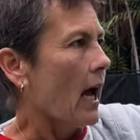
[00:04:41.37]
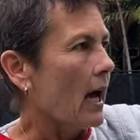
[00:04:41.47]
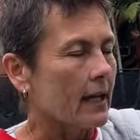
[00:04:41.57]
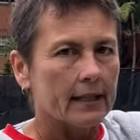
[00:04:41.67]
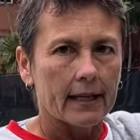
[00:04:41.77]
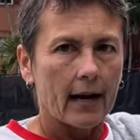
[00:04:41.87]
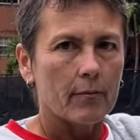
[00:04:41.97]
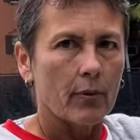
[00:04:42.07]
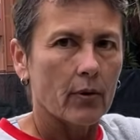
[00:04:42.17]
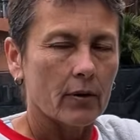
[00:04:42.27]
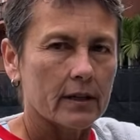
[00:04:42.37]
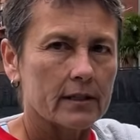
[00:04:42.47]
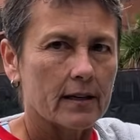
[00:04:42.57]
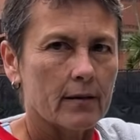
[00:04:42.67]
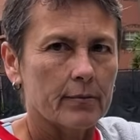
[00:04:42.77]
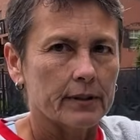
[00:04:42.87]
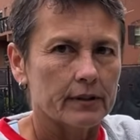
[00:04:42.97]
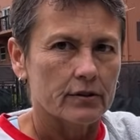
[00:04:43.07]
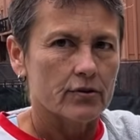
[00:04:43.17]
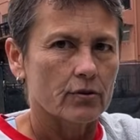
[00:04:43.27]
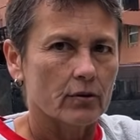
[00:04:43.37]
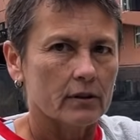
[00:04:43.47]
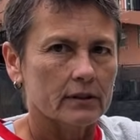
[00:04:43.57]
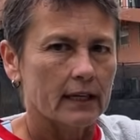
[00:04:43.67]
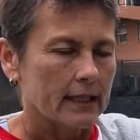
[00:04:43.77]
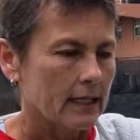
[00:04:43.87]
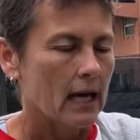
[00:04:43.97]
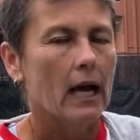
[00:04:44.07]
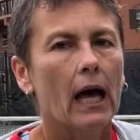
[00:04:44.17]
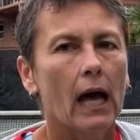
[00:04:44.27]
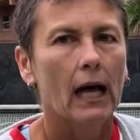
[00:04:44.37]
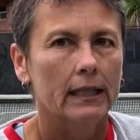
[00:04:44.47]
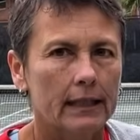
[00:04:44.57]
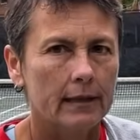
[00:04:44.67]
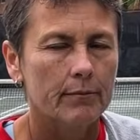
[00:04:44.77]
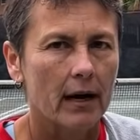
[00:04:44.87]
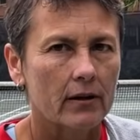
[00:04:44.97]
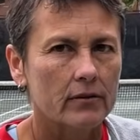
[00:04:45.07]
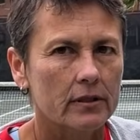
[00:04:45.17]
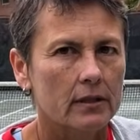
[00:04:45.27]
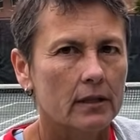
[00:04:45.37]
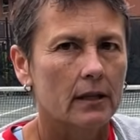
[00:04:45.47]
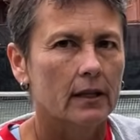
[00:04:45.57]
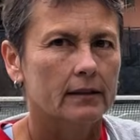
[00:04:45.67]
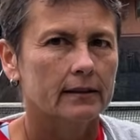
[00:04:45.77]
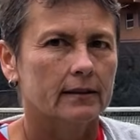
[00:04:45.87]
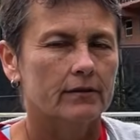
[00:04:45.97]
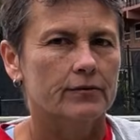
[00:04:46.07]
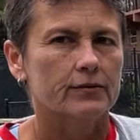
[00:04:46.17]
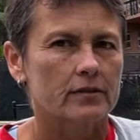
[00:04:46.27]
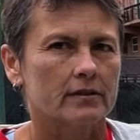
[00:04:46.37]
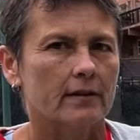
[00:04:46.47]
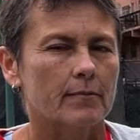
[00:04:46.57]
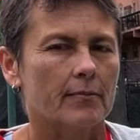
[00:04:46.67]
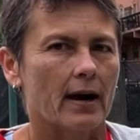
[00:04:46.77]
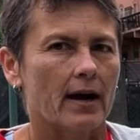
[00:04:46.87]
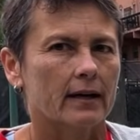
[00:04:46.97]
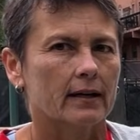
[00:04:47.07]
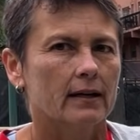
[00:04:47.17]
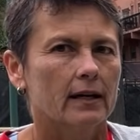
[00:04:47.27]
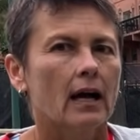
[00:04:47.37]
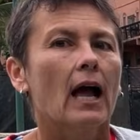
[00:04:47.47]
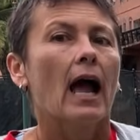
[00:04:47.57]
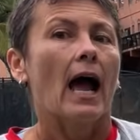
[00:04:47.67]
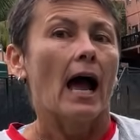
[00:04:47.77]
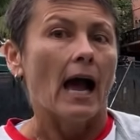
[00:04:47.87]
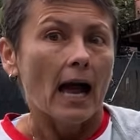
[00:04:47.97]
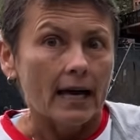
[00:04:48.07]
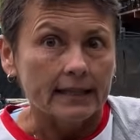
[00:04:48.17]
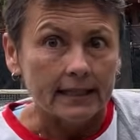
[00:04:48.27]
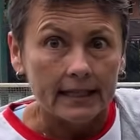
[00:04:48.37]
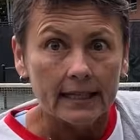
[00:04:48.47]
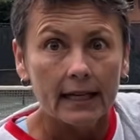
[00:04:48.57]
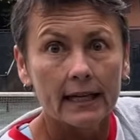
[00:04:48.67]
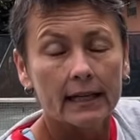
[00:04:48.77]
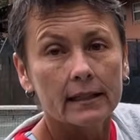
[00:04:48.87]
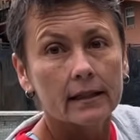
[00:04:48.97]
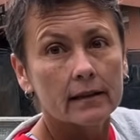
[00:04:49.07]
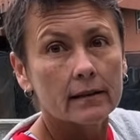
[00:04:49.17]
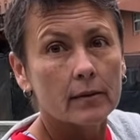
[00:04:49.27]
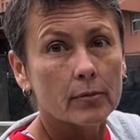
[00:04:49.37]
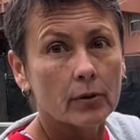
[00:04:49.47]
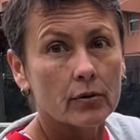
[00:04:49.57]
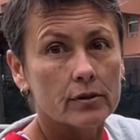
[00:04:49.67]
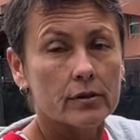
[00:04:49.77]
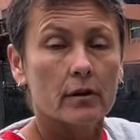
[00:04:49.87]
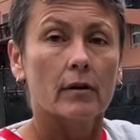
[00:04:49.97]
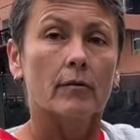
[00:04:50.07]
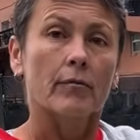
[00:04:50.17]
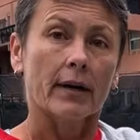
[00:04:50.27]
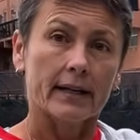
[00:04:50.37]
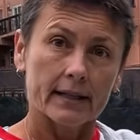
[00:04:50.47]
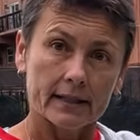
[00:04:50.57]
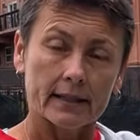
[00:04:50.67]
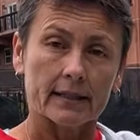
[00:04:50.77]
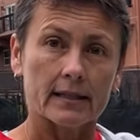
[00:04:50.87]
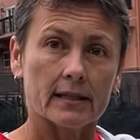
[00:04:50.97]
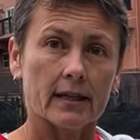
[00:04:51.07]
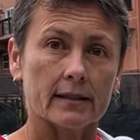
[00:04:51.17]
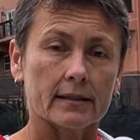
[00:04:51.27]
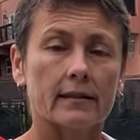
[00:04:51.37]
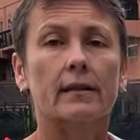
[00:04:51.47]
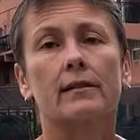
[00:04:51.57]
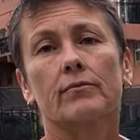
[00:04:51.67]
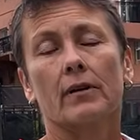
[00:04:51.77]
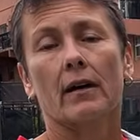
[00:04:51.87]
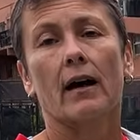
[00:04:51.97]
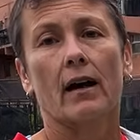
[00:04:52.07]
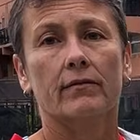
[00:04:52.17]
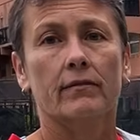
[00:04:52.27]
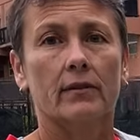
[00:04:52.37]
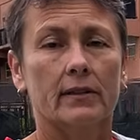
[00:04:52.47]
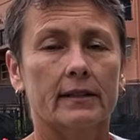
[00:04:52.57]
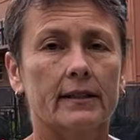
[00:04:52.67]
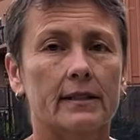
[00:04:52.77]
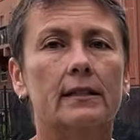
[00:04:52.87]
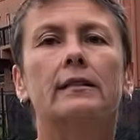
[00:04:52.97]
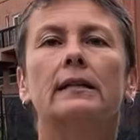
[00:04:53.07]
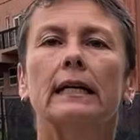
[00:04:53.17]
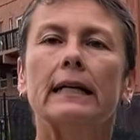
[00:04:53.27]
and that ball ends up being short, then let it bounce, take a few steps back, and then hit another approach by hitting a slice. That's what a half volley is. And